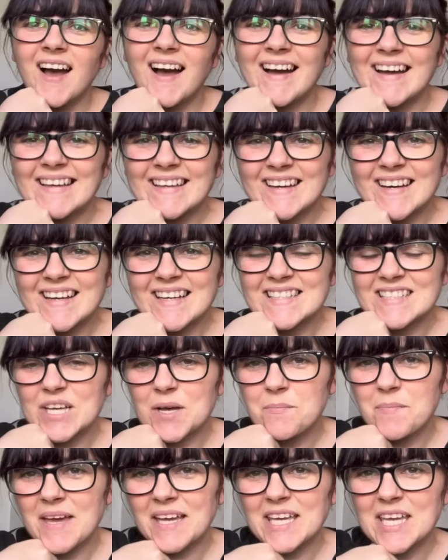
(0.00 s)
Hi guys,
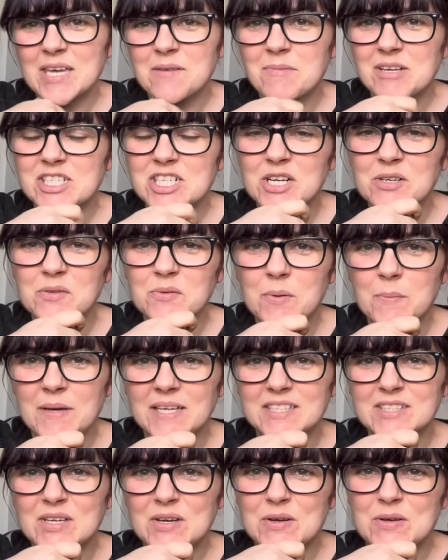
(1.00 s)
I'm Becky, my channel is
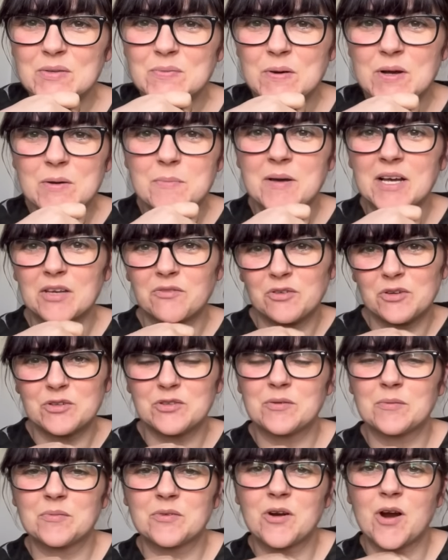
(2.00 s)
WhatBexOs. Welcome back if you're a
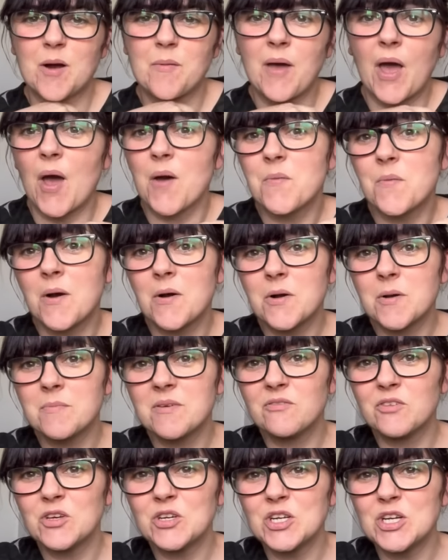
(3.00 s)
subscriber and welcome
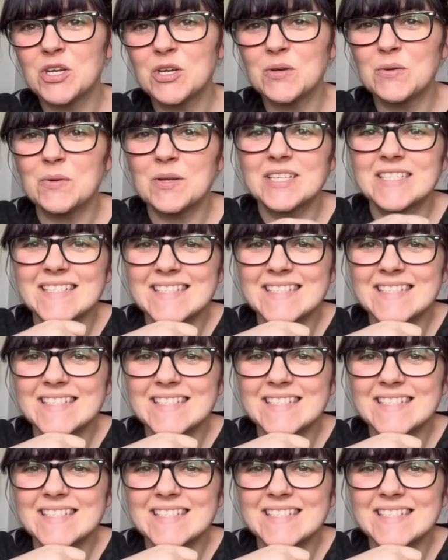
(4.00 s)
if you're new.